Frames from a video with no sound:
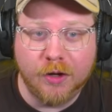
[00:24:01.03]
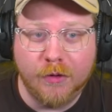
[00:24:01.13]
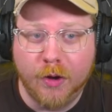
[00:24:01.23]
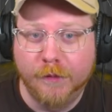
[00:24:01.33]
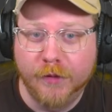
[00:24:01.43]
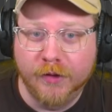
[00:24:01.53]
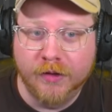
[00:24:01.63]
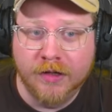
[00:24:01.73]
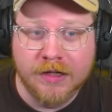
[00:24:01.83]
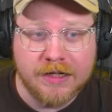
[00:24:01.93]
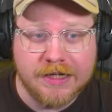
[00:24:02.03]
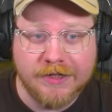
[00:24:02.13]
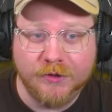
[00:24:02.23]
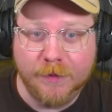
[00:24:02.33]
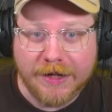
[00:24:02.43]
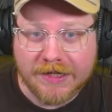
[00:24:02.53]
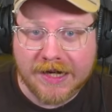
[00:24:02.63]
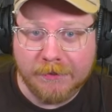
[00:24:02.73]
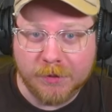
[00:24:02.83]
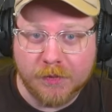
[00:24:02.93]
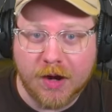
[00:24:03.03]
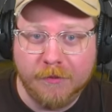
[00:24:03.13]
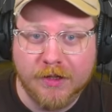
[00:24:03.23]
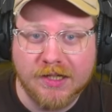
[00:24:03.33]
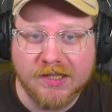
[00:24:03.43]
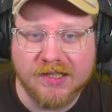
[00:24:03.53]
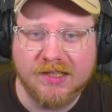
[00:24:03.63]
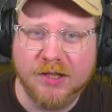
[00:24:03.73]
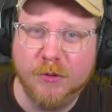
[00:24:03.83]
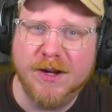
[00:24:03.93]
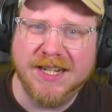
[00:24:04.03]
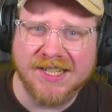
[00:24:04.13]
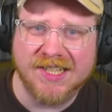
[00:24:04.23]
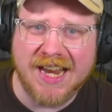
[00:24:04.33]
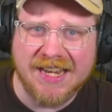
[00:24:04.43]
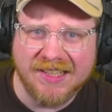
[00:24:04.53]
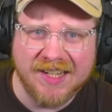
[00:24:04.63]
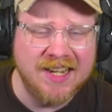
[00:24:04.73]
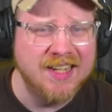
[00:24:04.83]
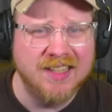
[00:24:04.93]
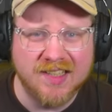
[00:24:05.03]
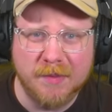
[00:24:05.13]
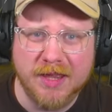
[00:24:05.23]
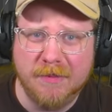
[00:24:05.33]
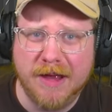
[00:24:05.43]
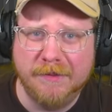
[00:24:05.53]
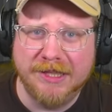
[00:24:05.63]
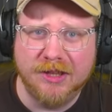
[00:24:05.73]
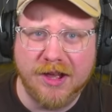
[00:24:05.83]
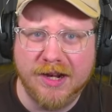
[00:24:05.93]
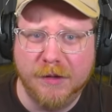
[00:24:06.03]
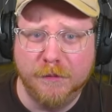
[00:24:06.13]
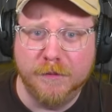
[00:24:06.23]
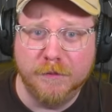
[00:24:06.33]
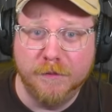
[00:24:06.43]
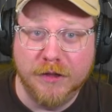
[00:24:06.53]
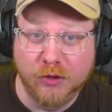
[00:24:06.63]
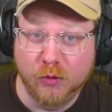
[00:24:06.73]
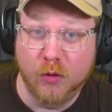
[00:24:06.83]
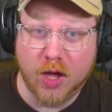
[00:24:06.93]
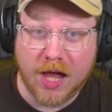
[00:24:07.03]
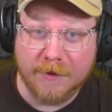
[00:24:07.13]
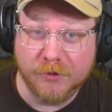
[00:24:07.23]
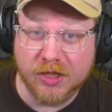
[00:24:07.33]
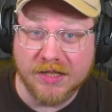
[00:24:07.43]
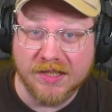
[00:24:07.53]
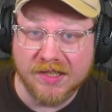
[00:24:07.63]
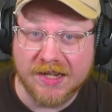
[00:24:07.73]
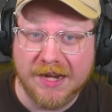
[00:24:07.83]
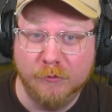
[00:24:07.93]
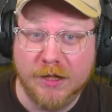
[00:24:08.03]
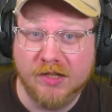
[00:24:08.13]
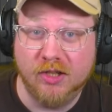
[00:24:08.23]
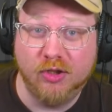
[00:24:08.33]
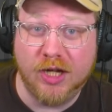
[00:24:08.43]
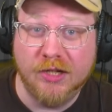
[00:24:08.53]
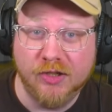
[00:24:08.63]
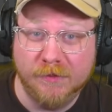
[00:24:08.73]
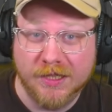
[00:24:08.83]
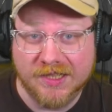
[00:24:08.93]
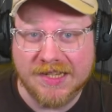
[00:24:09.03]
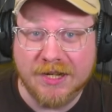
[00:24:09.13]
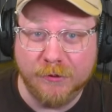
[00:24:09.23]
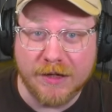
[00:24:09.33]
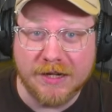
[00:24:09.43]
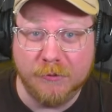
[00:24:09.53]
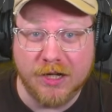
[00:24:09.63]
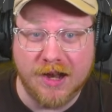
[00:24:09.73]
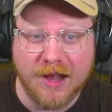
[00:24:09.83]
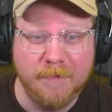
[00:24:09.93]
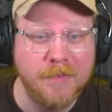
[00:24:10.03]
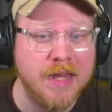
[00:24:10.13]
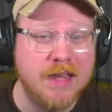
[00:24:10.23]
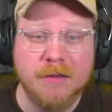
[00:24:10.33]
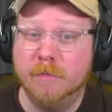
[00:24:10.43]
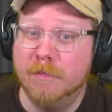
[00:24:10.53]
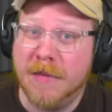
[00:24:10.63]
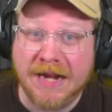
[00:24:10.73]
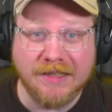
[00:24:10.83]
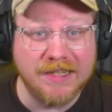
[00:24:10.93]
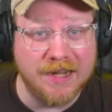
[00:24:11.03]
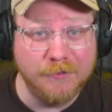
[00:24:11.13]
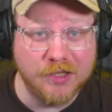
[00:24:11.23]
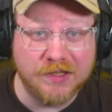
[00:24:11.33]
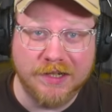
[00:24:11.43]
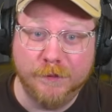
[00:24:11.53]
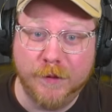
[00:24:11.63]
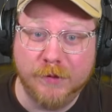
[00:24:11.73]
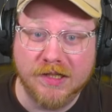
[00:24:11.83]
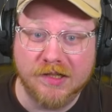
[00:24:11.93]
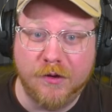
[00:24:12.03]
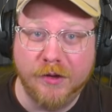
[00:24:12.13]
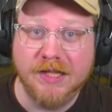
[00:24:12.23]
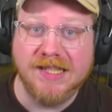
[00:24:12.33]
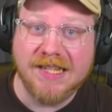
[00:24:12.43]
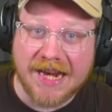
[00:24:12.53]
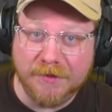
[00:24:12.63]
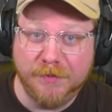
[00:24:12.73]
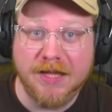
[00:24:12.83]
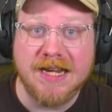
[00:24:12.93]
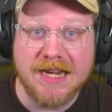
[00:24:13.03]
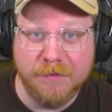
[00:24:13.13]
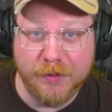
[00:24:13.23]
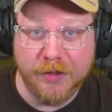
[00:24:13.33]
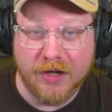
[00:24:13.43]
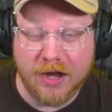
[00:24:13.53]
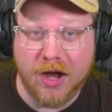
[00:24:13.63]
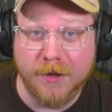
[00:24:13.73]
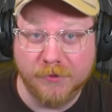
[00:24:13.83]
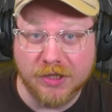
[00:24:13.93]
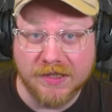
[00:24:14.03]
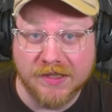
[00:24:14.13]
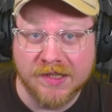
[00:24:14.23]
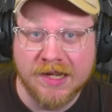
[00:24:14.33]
over each mini game's properties to an extent. Some of them have a lot of visual options and ways to change up the scenery and whatnot. Mainly, I'm just going to focus on the gameplay input options,